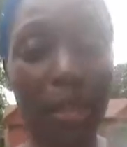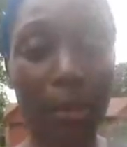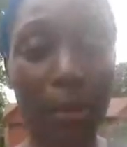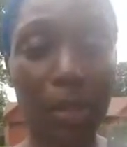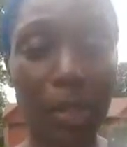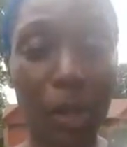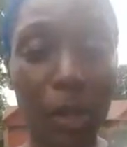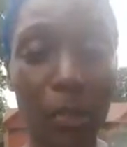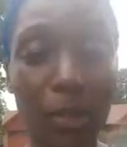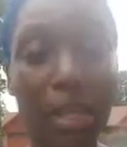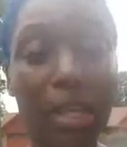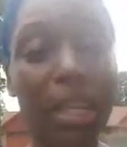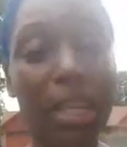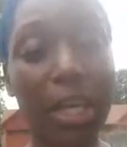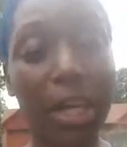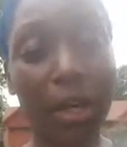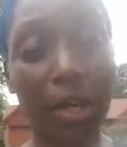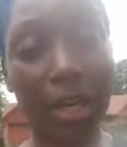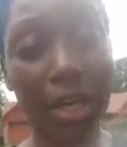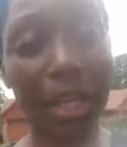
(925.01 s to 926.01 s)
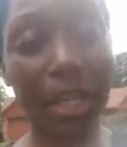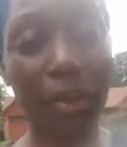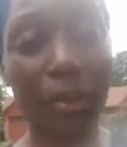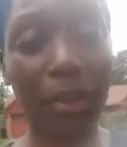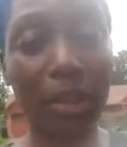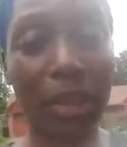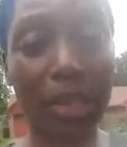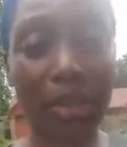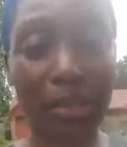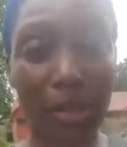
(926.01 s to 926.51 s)
serotonin they're going to get a
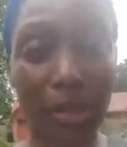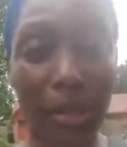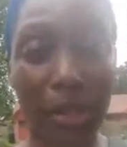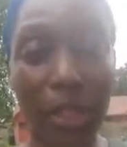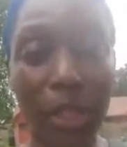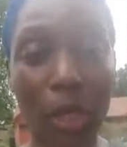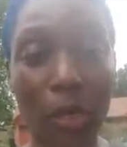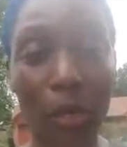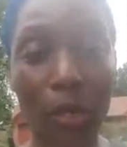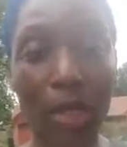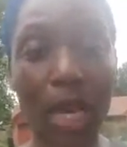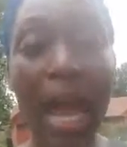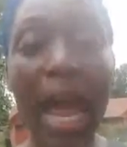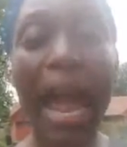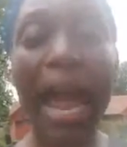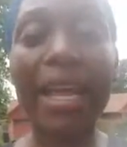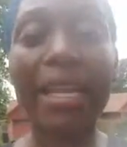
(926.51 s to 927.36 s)
release of serotonin